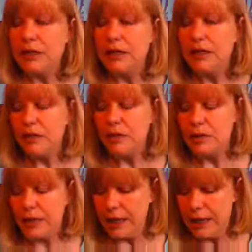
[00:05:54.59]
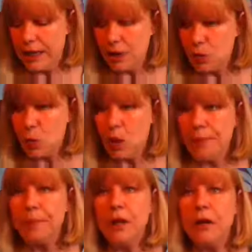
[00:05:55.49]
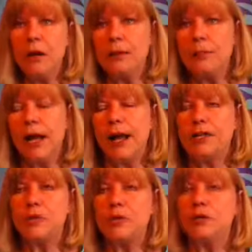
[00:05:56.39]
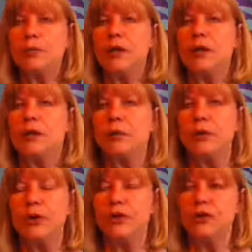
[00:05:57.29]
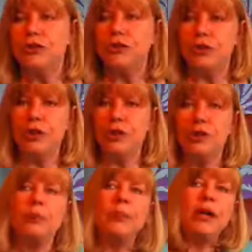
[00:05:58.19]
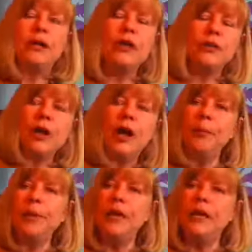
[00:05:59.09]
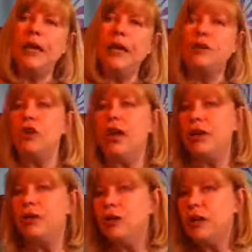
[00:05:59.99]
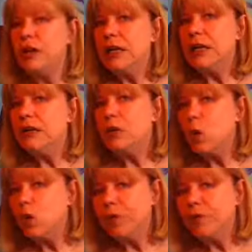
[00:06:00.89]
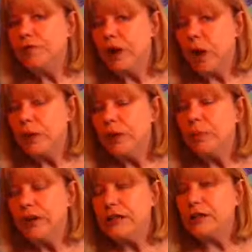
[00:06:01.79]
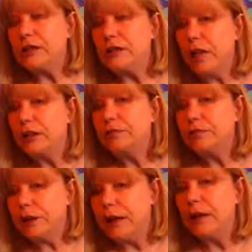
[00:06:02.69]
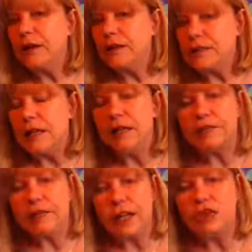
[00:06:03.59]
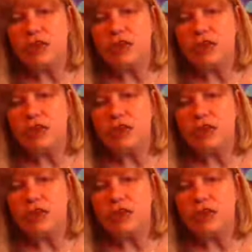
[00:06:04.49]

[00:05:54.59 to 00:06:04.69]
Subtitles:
The other day I had one. My hospital's been purchased by another company, and change in the corporate environment brings a lot of chaos, a lot of tension,